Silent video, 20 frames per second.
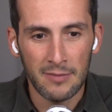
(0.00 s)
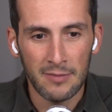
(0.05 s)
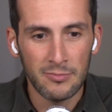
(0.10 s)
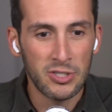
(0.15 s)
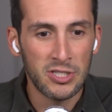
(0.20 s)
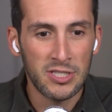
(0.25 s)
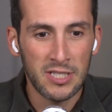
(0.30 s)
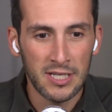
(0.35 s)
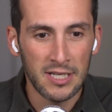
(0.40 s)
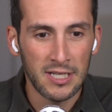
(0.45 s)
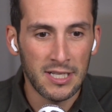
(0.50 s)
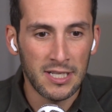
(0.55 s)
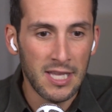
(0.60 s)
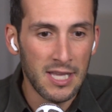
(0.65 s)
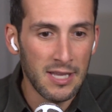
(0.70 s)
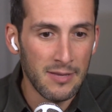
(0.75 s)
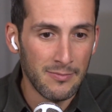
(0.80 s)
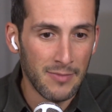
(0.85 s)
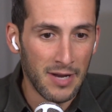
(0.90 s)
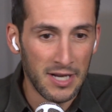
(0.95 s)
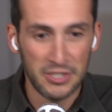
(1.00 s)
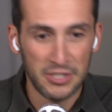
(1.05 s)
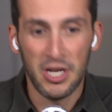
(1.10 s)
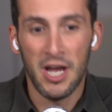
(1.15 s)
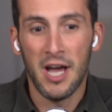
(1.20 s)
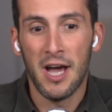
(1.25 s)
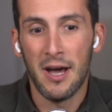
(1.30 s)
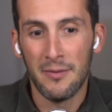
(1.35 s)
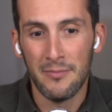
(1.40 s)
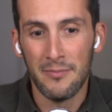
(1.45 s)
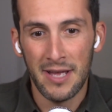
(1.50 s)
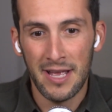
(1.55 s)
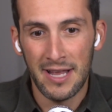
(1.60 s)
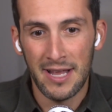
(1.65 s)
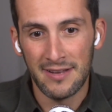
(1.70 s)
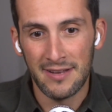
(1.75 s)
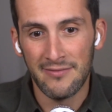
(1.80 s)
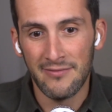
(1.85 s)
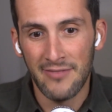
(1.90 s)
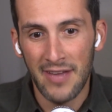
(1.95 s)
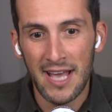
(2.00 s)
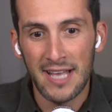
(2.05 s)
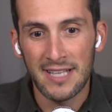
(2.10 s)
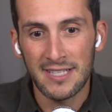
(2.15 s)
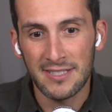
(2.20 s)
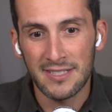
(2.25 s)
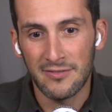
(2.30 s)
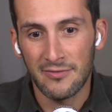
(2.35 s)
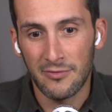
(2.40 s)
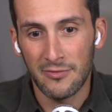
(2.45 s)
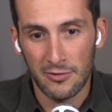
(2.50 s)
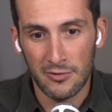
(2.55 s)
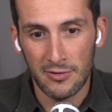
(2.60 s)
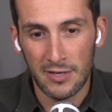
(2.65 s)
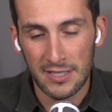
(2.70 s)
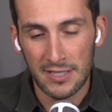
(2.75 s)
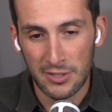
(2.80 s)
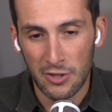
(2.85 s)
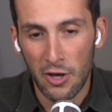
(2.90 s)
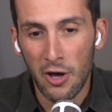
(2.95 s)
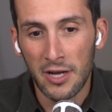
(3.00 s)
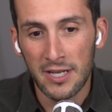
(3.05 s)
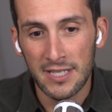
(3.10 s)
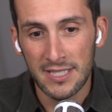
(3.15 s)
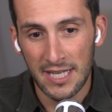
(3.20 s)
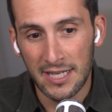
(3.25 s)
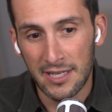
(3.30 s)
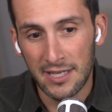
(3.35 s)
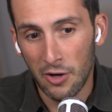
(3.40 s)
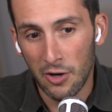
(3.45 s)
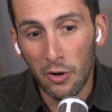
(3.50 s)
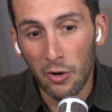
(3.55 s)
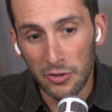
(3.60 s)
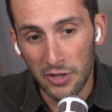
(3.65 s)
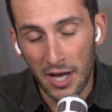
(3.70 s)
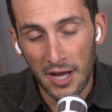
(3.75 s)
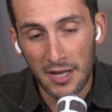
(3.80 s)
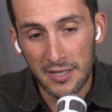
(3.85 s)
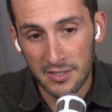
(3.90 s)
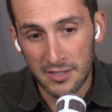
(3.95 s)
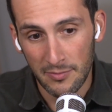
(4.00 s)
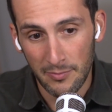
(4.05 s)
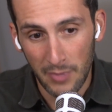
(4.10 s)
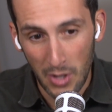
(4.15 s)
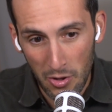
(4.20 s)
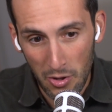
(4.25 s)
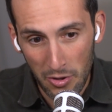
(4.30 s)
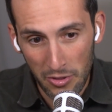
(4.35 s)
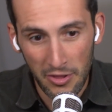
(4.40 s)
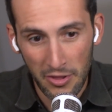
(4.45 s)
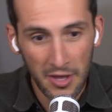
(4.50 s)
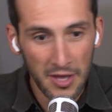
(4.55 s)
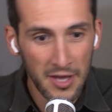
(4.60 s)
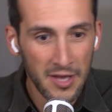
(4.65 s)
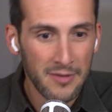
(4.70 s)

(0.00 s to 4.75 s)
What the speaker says: I'm just going to keep my job and invest for as long as I can hold on to both,